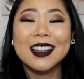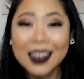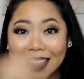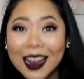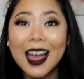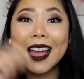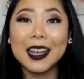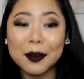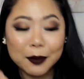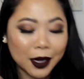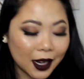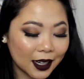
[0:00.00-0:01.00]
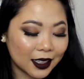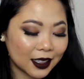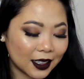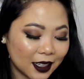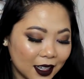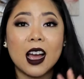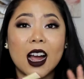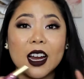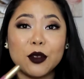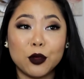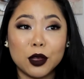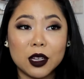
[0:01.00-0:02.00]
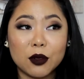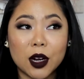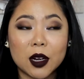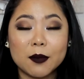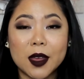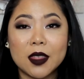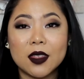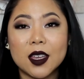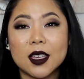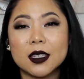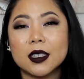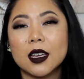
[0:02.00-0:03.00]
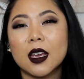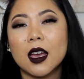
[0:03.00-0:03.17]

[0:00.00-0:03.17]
like butter. I really recommend this.